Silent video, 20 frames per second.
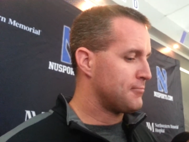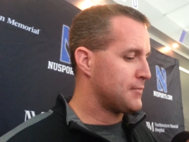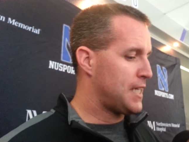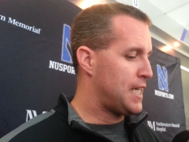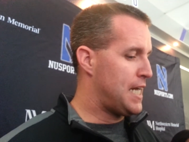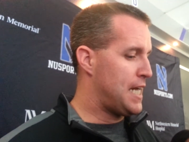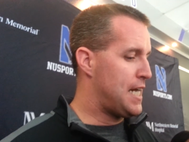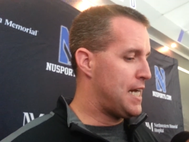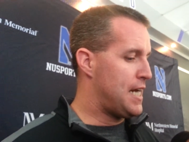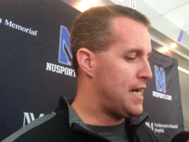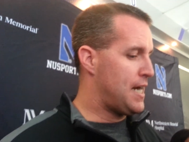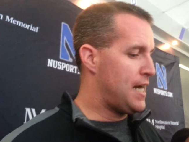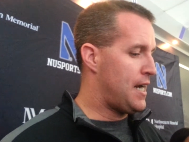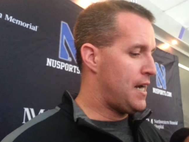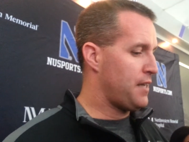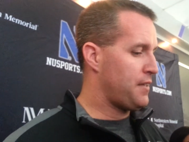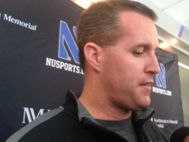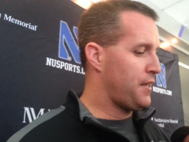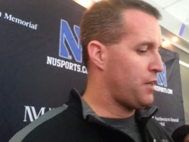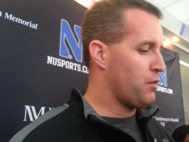Uh,
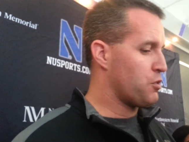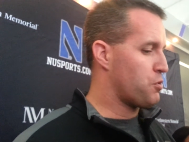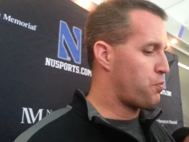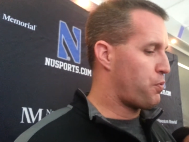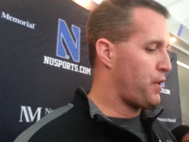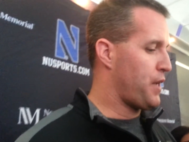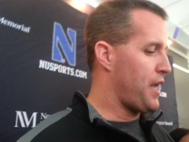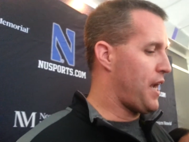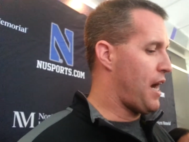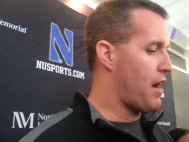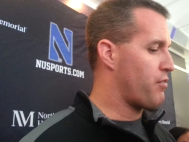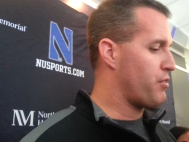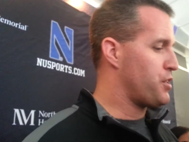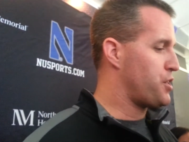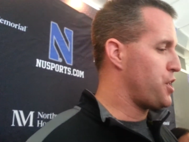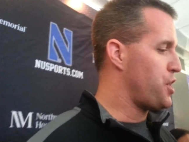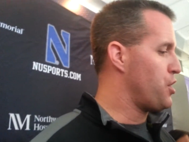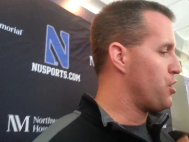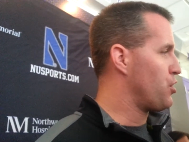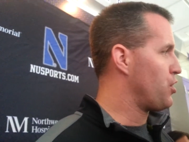I think it was pretty average
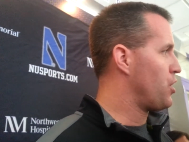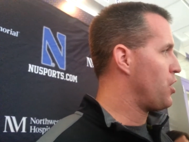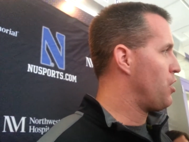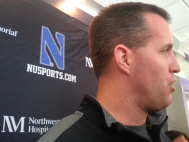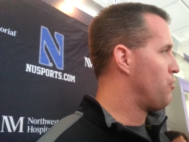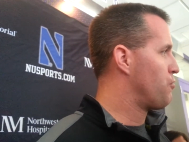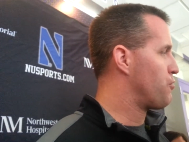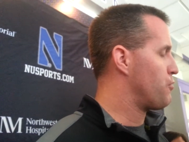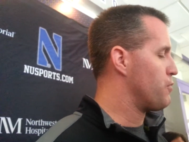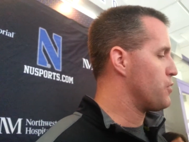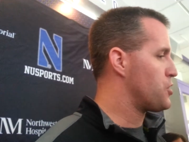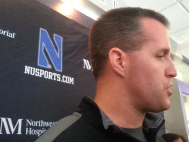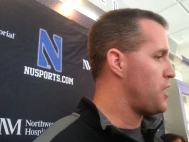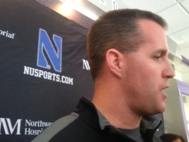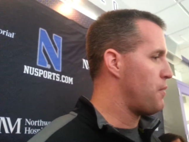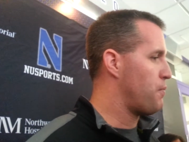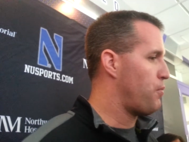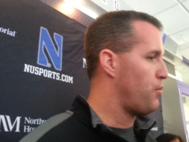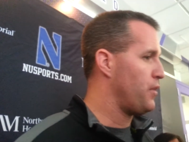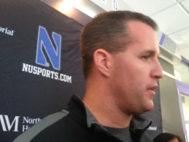a year ago from the
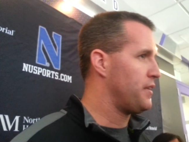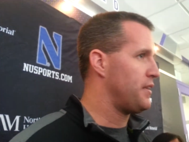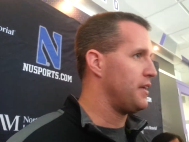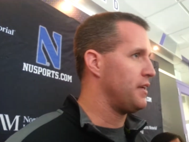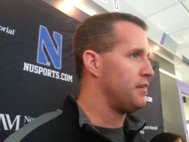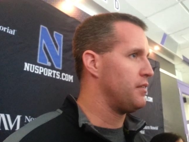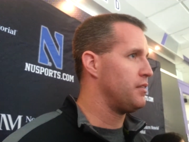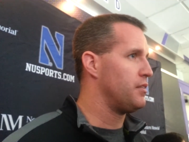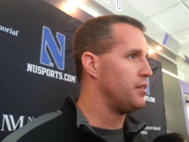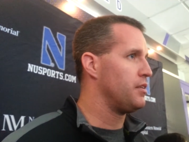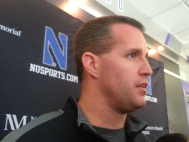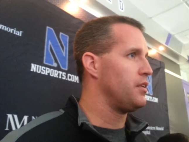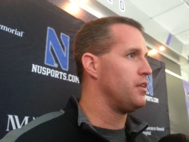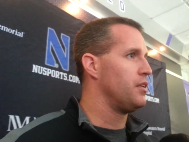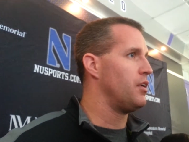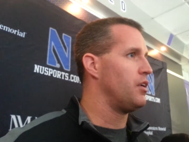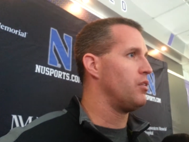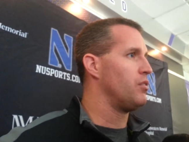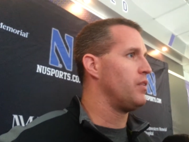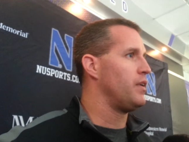standpoint that, you
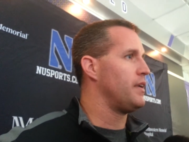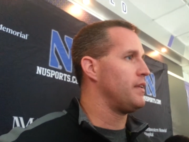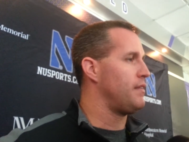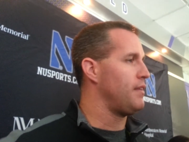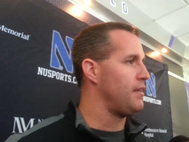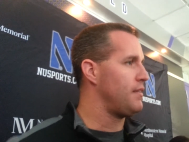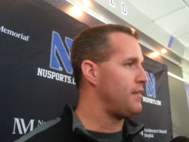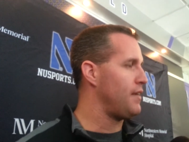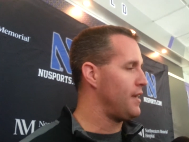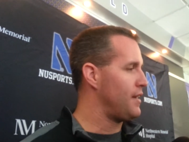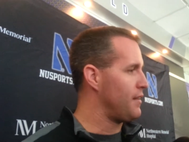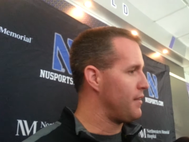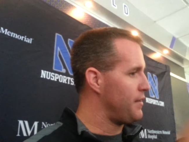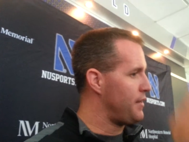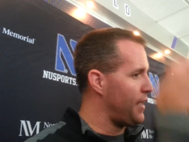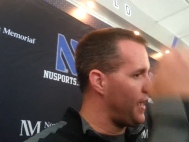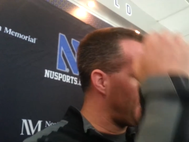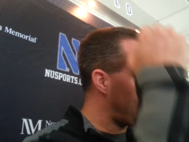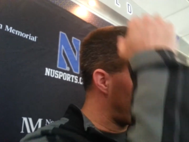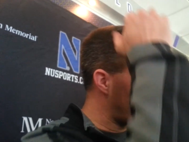know, at, at the end of the
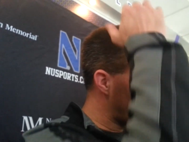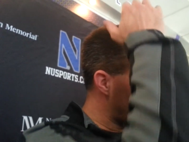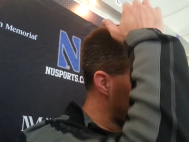day, I don't